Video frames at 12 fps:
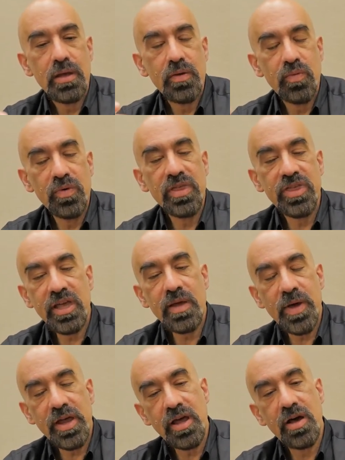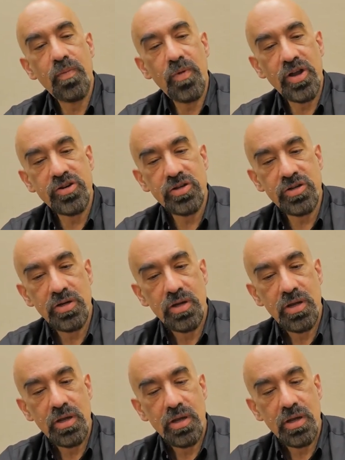When we think about how much
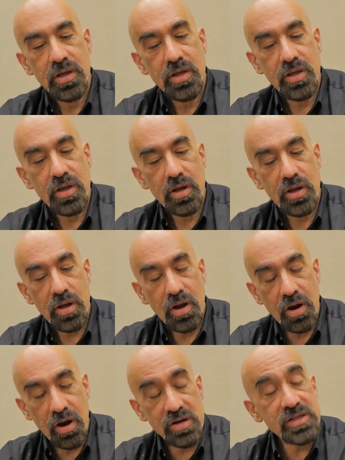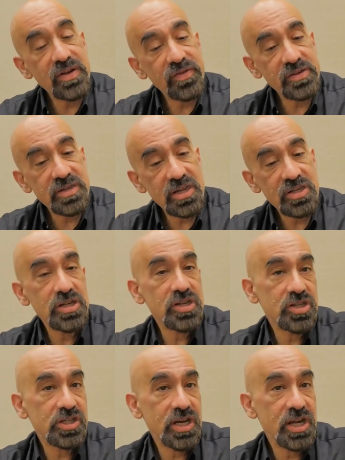our civilization has
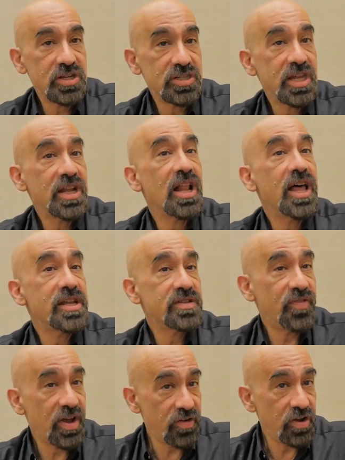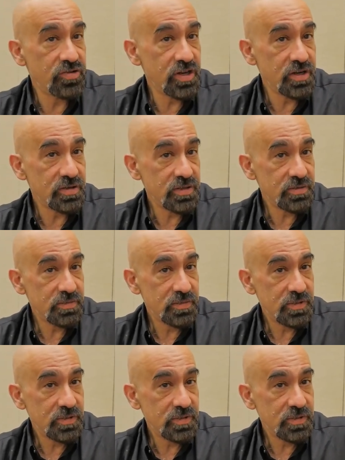changed, say, in the last 500 years.